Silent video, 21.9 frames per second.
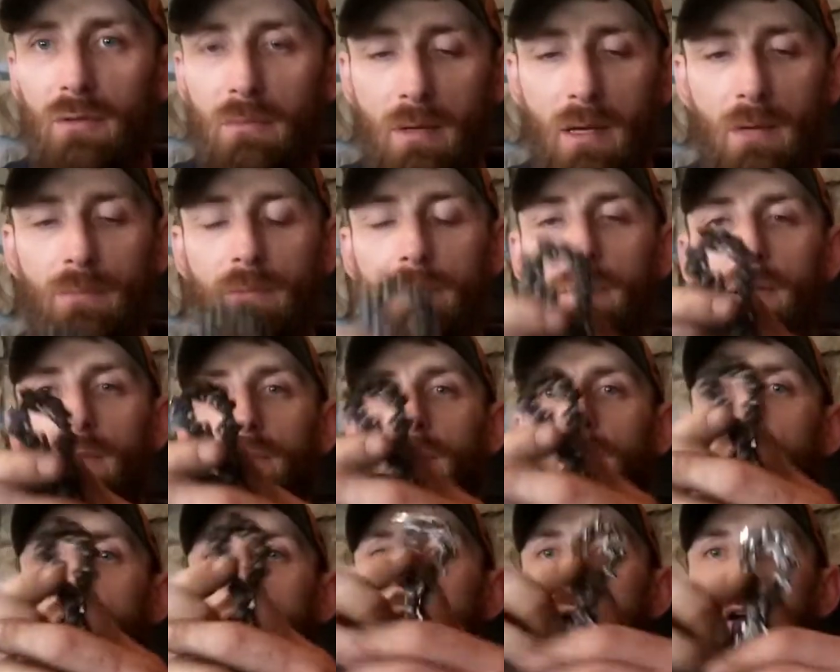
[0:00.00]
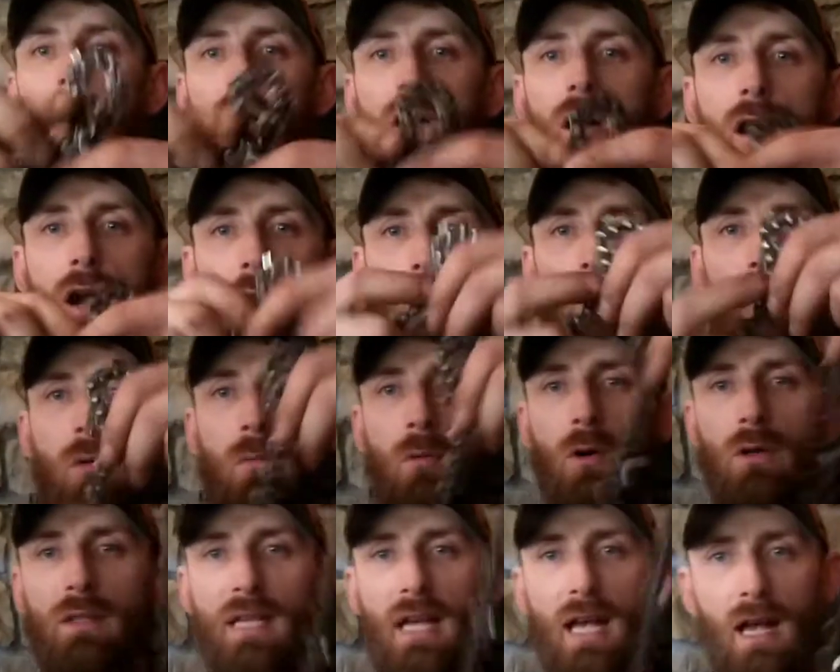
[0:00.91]
got some help from this. All right.
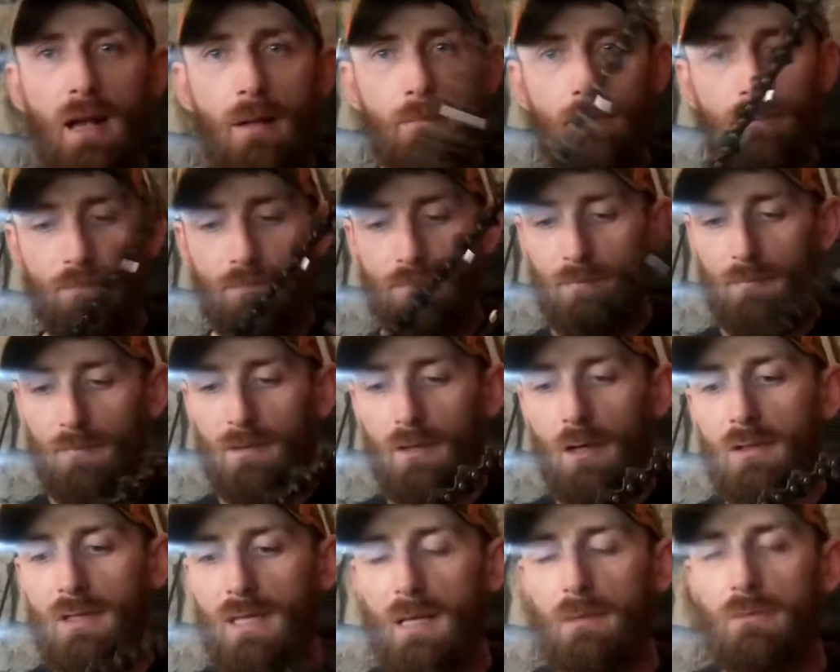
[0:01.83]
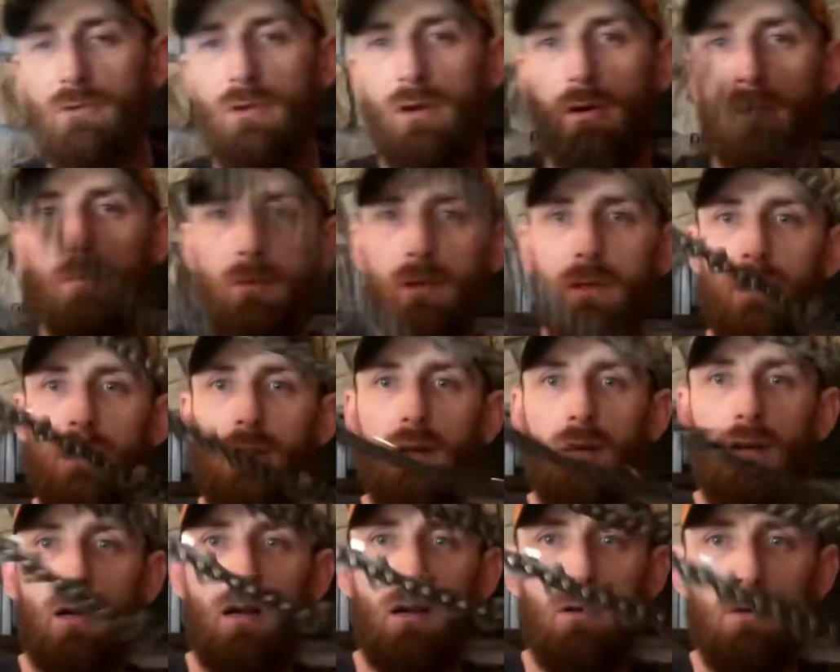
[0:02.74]
One more time. Third time's charm.
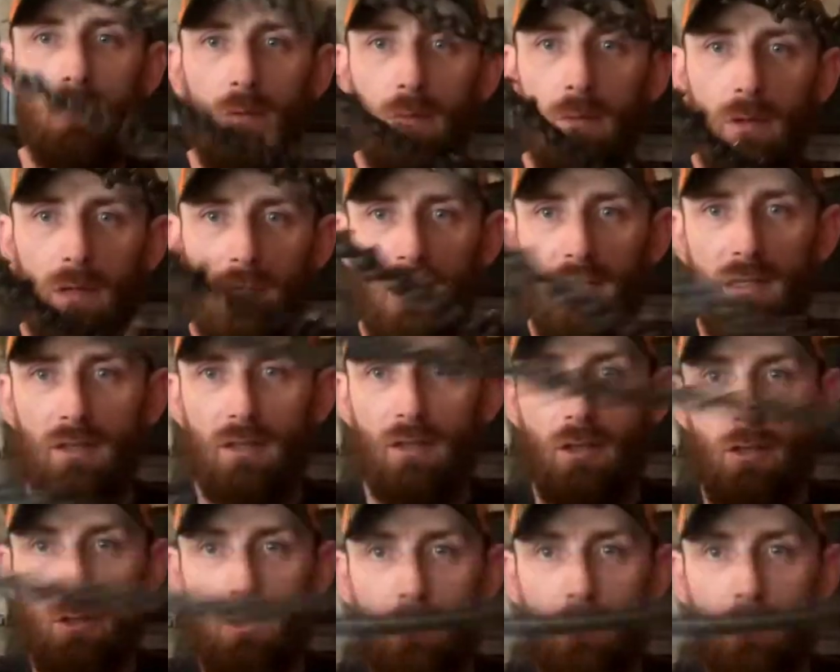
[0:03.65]
All right. We got the